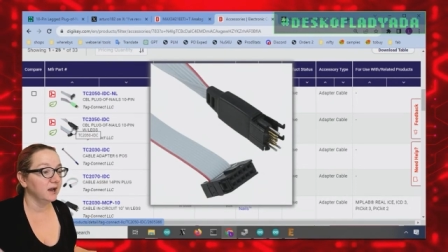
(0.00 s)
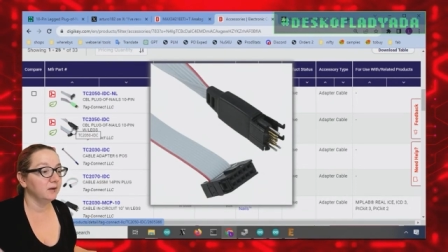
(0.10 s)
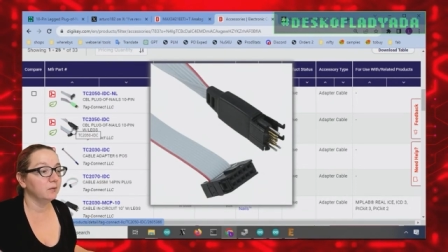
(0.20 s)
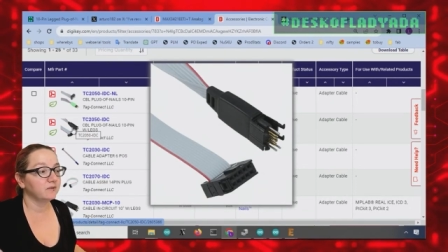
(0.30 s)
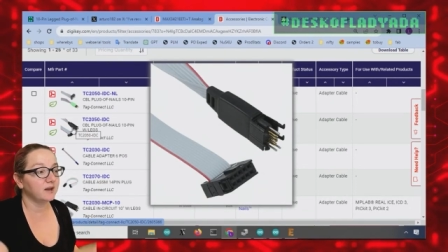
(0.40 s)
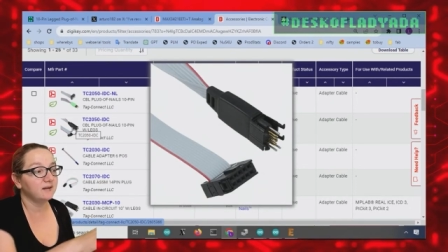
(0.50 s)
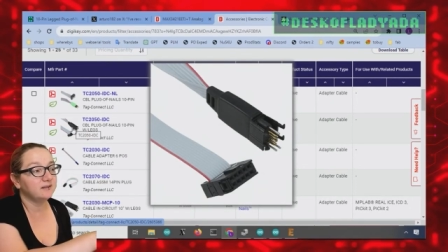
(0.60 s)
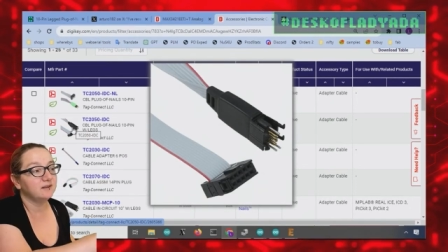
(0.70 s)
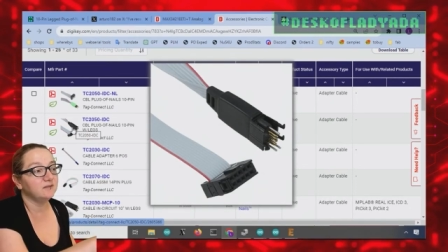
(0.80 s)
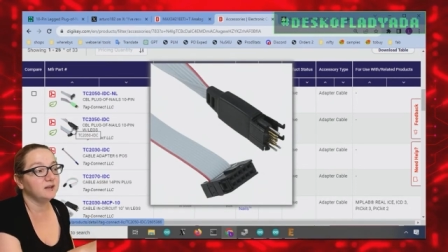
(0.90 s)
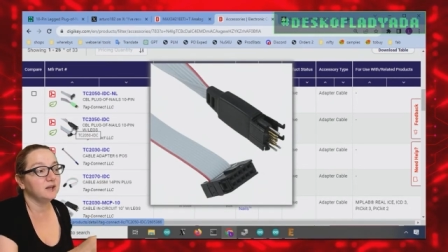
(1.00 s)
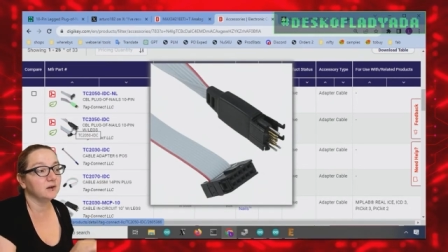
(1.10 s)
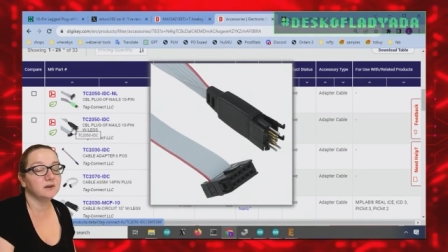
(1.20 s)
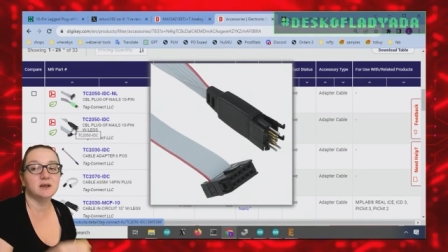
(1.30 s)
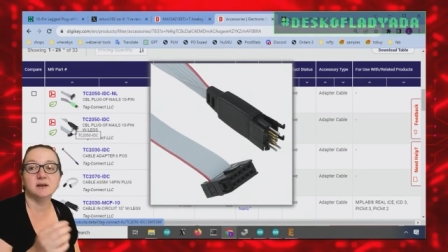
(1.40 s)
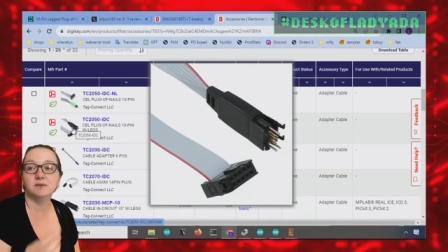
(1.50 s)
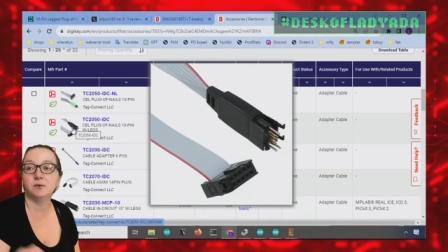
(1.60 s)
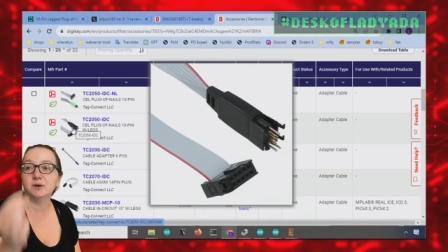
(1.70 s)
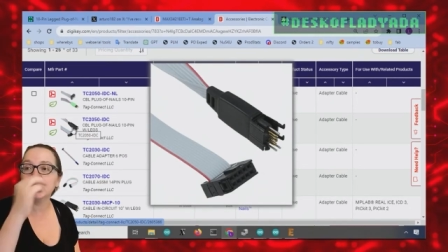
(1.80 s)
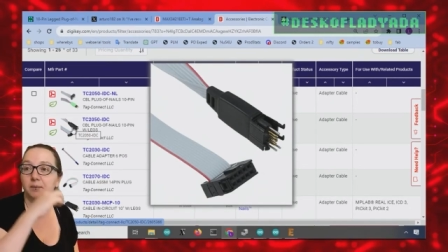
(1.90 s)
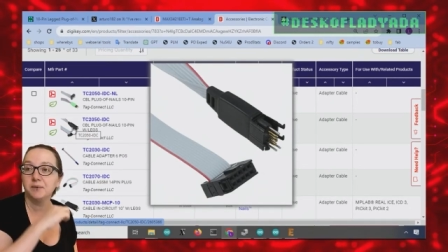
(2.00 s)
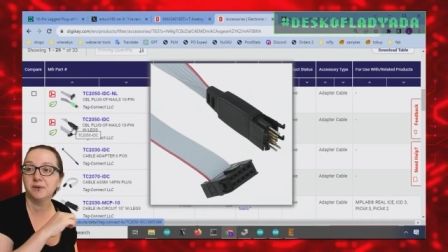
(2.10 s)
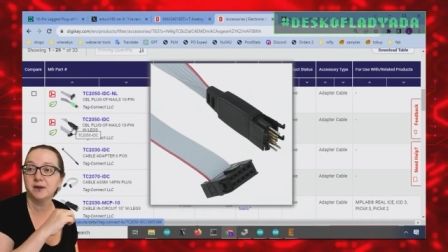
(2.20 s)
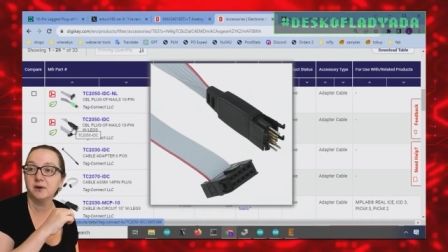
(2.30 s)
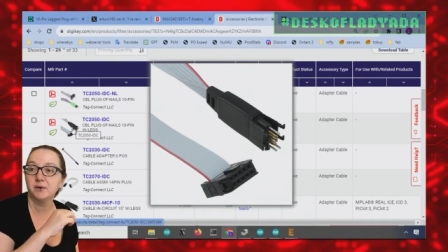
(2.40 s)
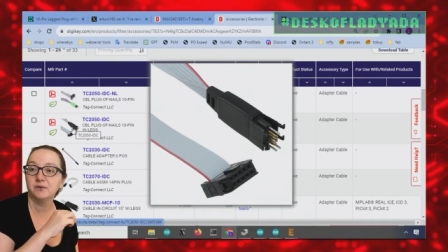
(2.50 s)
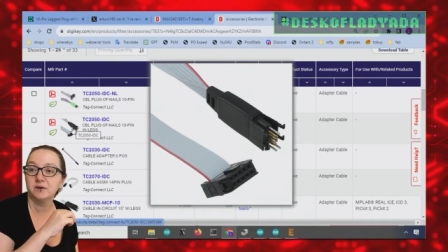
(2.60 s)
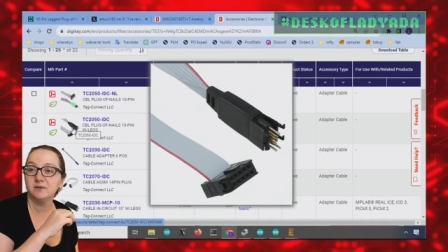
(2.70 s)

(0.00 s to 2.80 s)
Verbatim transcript: And what's nice is even here, they give you a cable that goes